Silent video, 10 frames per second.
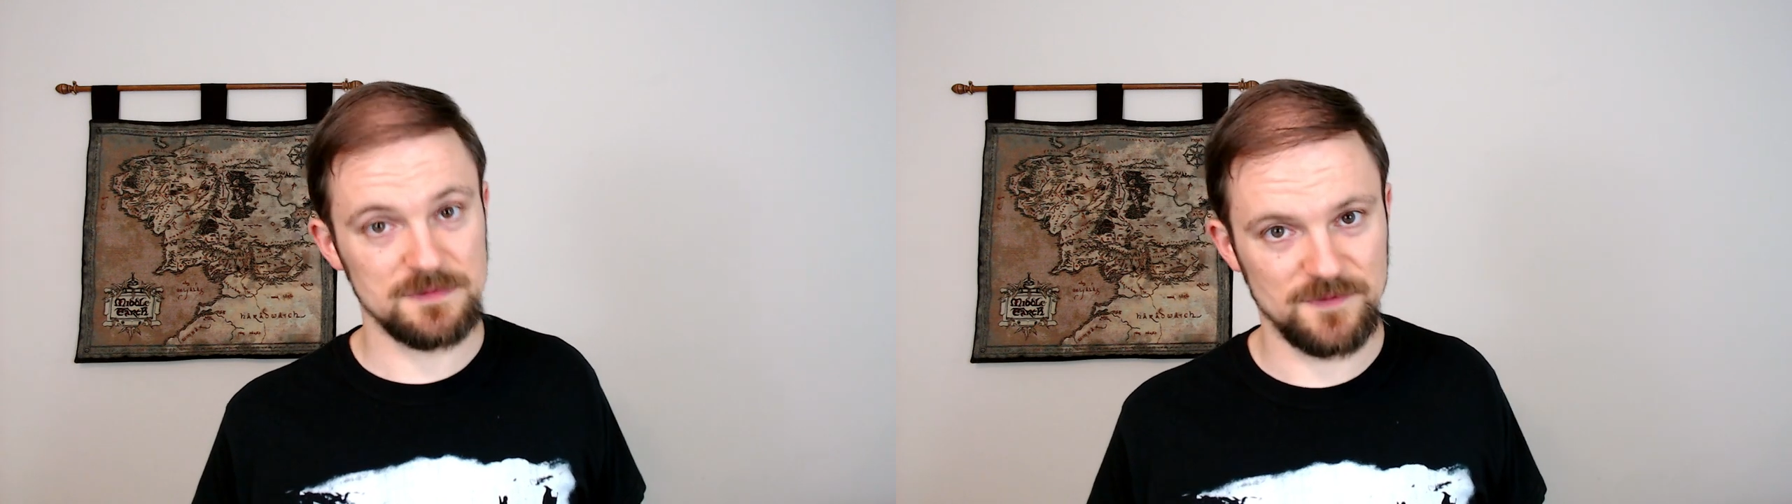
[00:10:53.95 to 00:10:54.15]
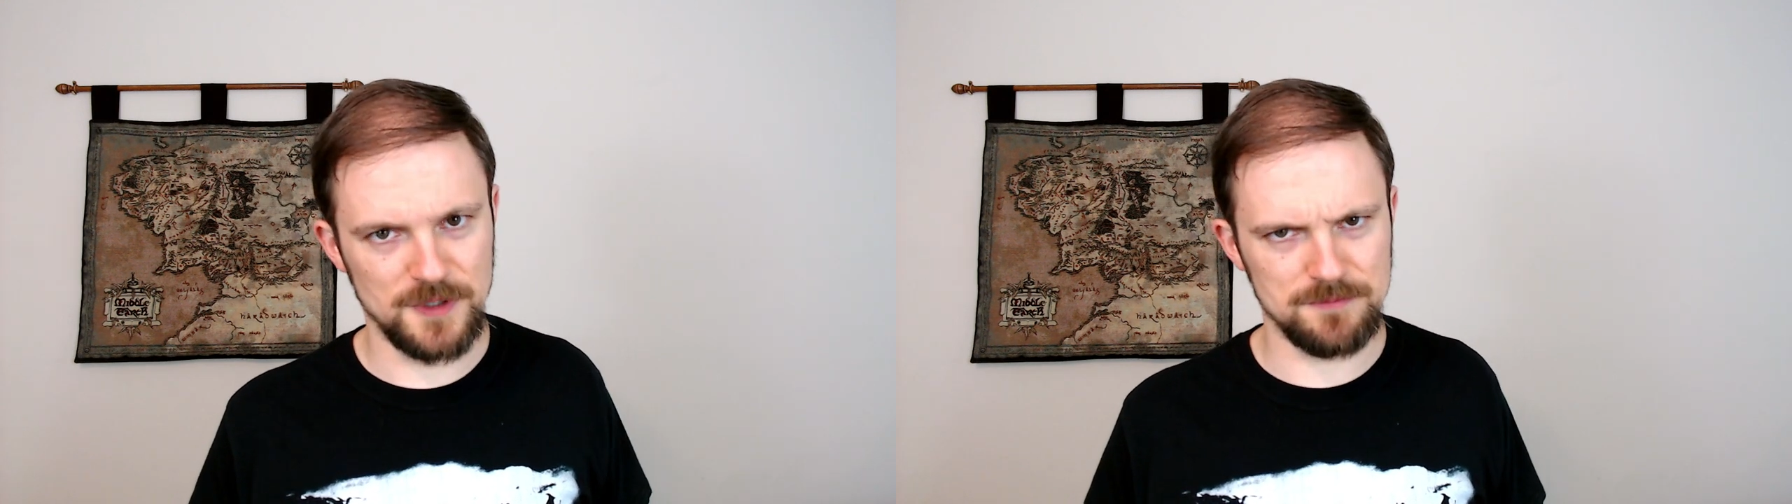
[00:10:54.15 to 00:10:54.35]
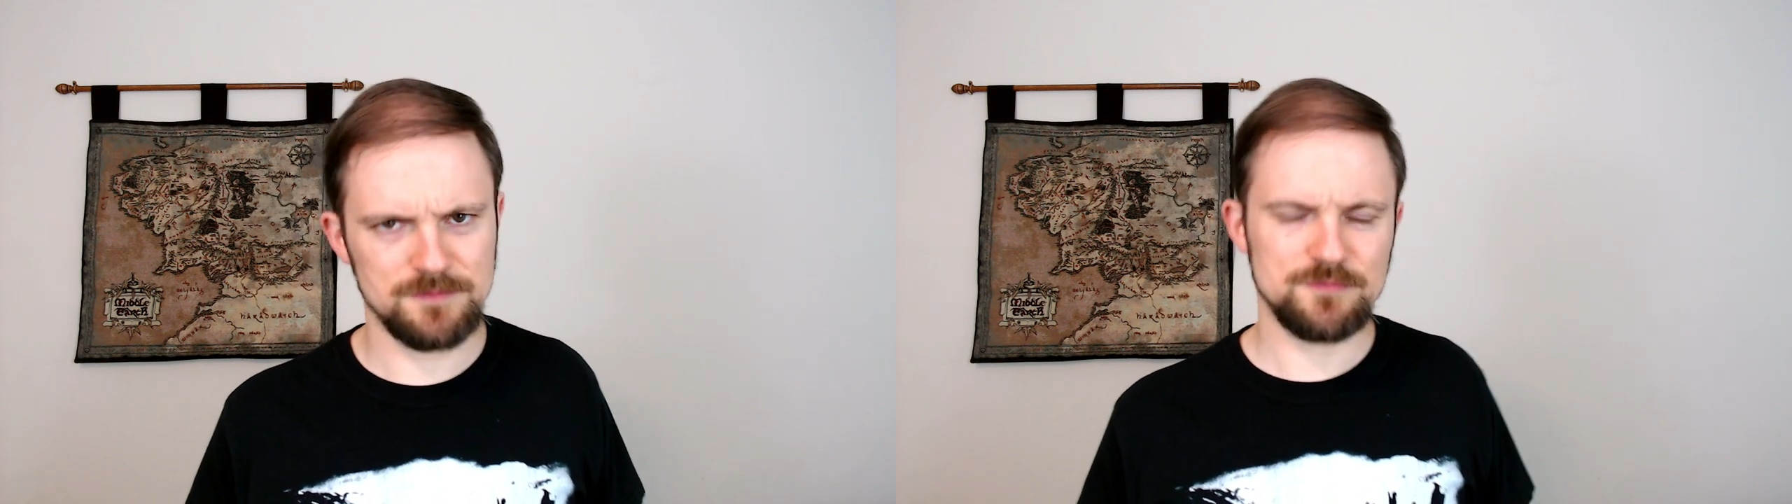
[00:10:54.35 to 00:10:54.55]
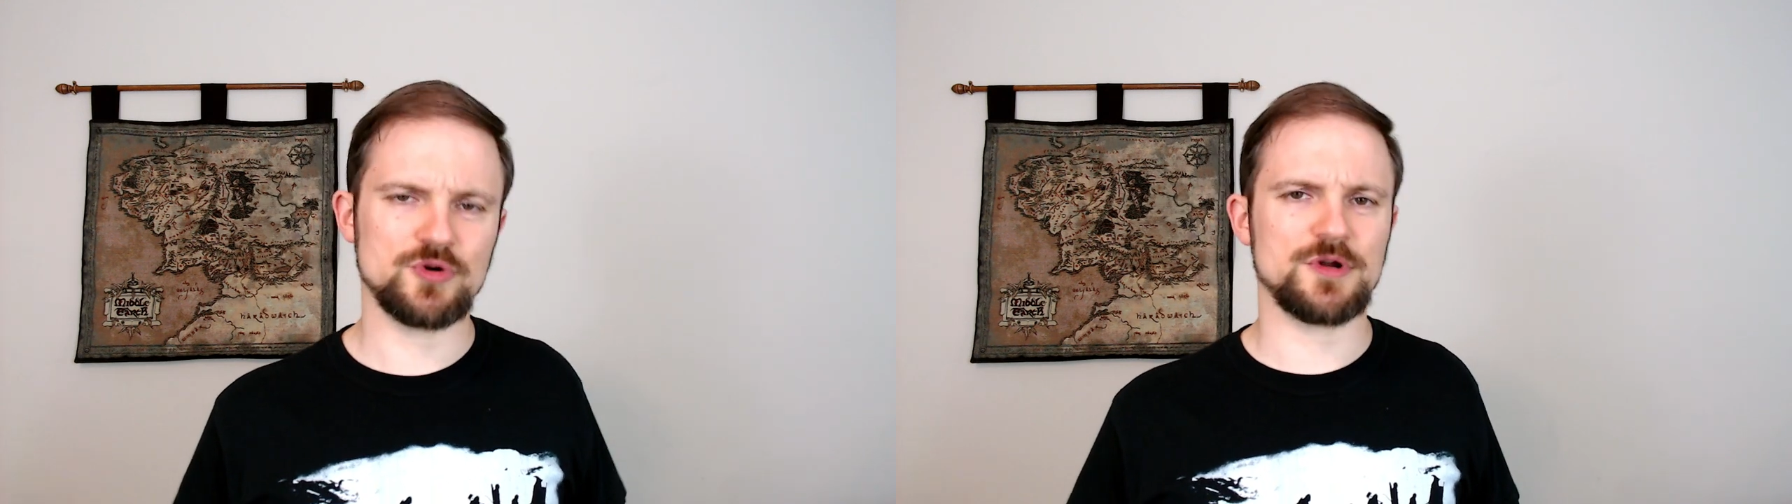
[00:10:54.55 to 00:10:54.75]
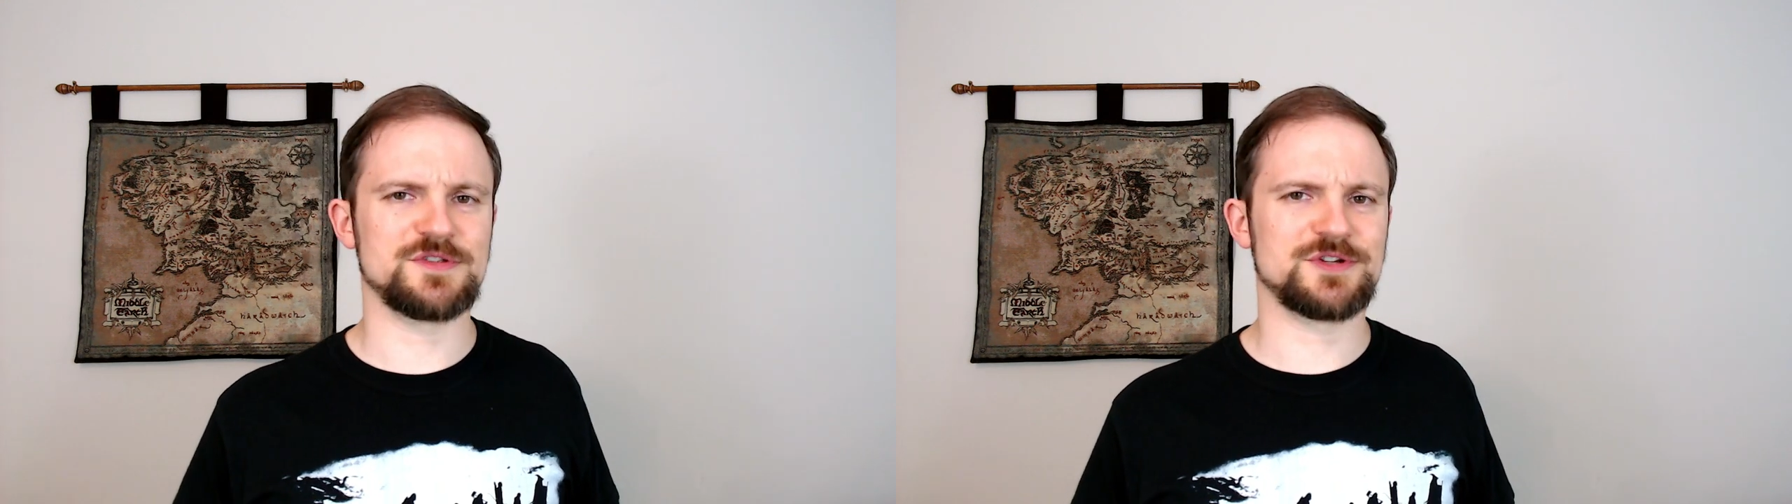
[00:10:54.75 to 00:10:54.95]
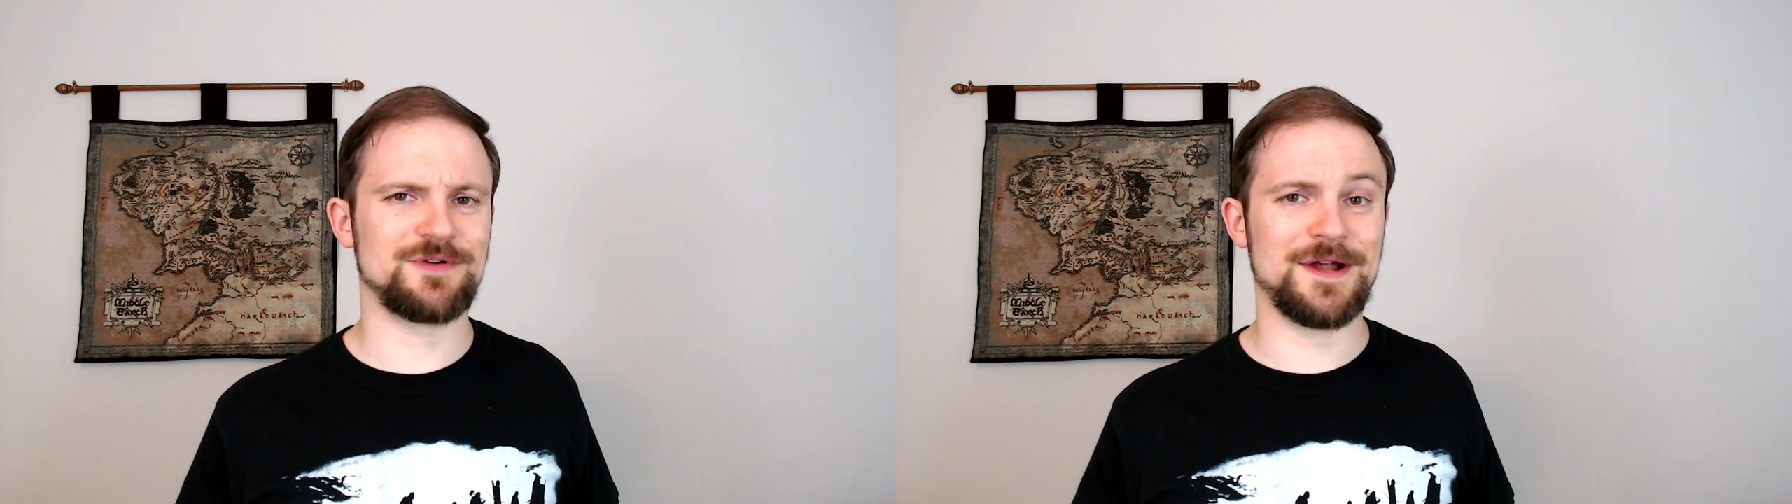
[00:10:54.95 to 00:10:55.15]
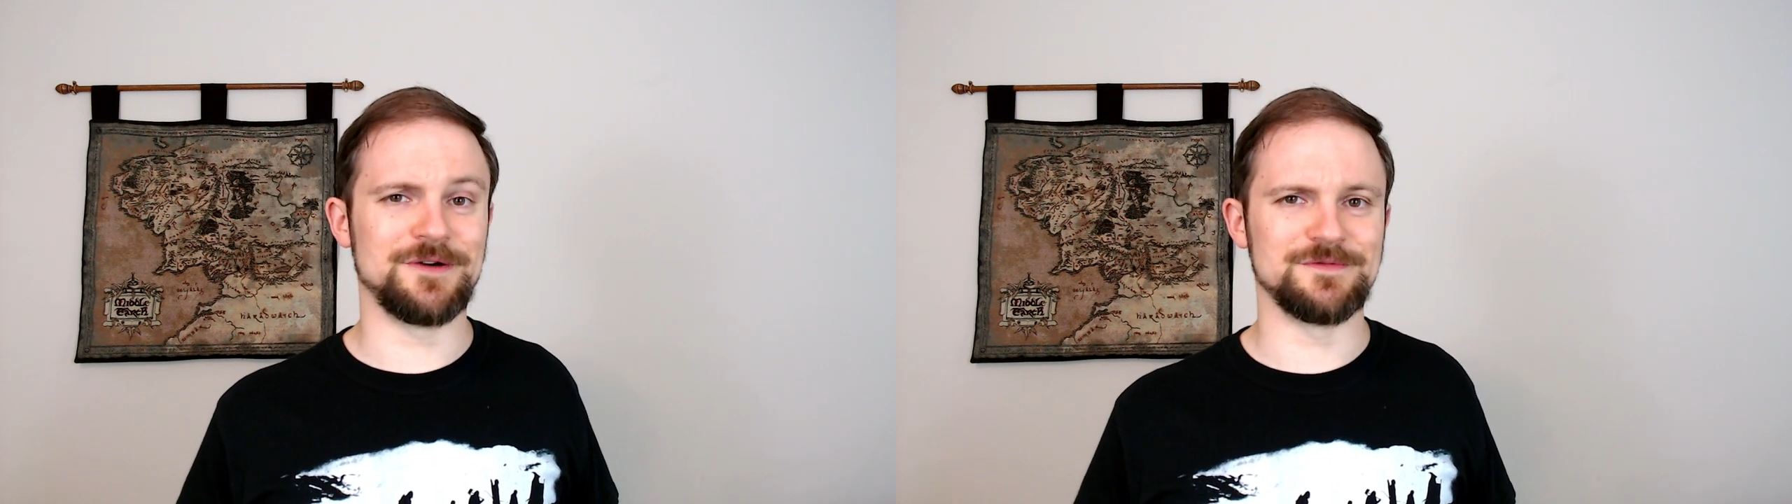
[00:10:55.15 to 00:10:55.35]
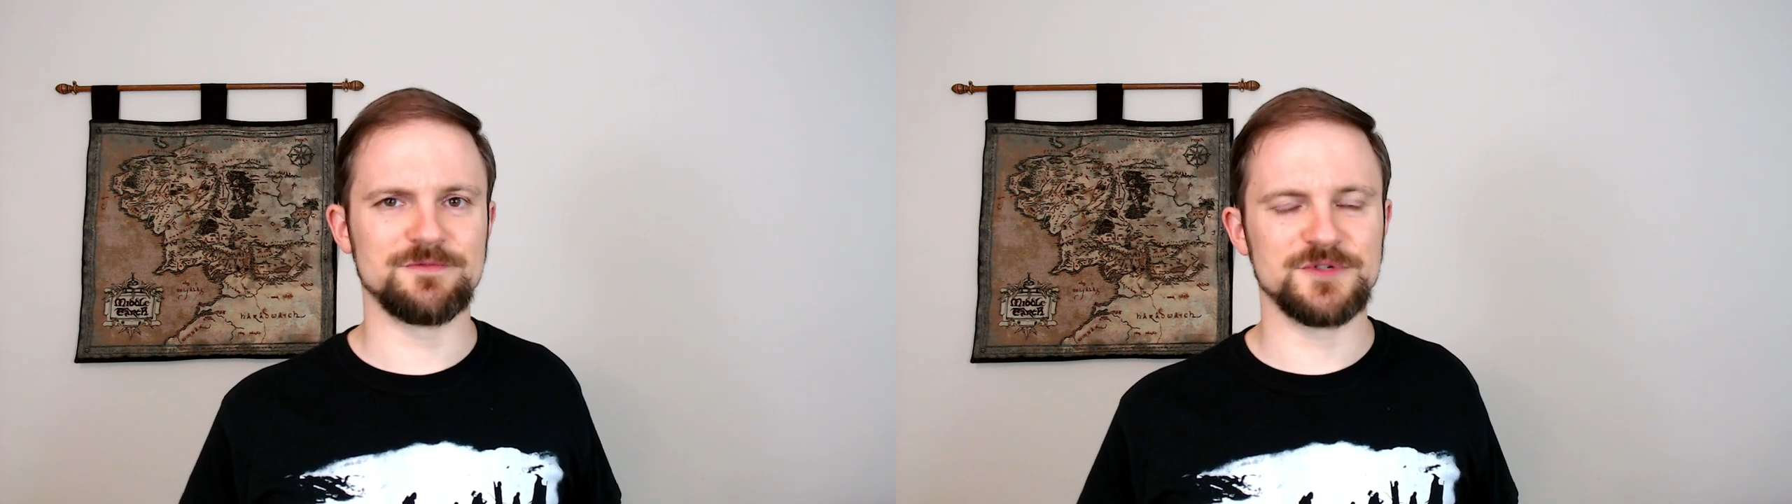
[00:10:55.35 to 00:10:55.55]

from Morgoth's crown,